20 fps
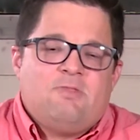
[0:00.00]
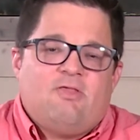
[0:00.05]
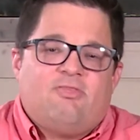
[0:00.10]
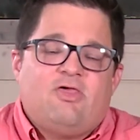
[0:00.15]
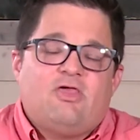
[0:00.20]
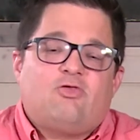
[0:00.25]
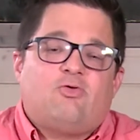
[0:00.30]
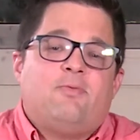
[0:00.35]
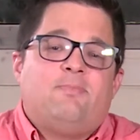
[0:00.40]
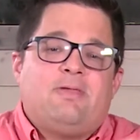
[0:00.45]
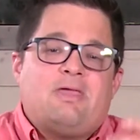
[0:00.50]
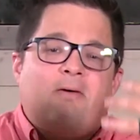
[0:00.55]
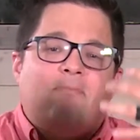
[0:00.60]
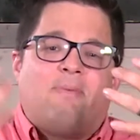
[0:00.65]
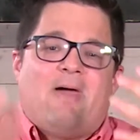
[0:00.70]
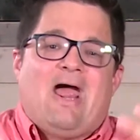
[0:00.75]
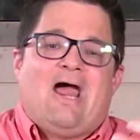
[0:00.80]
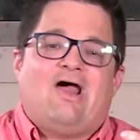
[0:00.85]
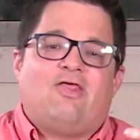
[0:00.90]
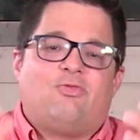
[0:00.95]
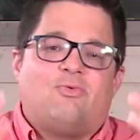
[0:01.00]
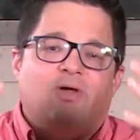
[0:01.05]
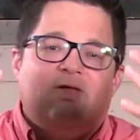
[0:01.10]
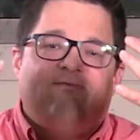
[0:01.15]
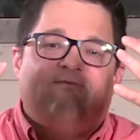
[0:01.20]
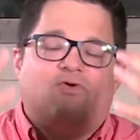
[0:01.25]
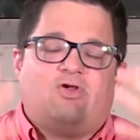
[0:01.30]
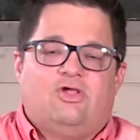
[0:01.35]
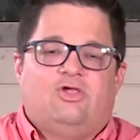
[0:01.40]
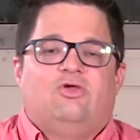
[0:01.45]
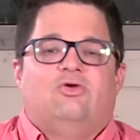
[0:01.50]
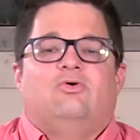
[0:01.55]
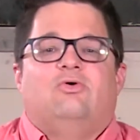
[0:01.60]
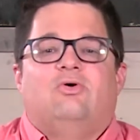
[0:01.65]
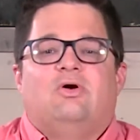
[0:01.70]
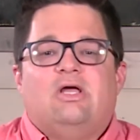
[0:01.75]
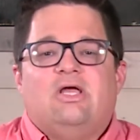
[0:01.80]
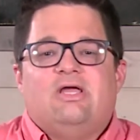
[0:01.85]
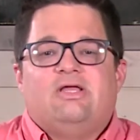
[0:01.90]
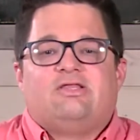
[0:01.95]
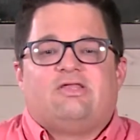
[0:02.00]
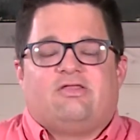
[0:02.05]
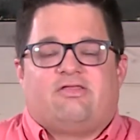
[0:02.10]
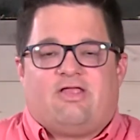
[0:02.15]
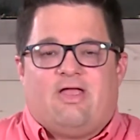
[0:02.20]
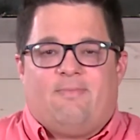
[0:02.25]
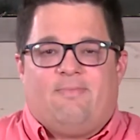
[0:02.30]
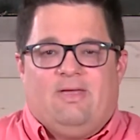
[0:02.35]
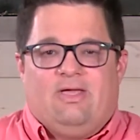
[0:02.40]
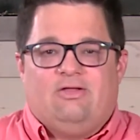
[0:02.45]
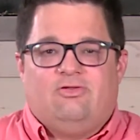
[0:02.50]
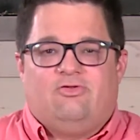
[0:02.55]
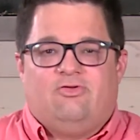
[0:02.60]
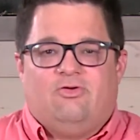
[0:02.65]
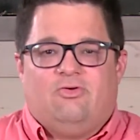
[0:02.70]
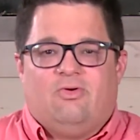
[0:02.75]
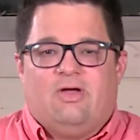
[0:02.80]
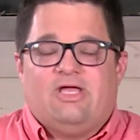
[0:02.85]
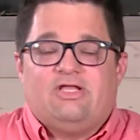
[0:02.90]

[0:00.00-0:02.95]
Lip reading: this would be a pathway for you to step into.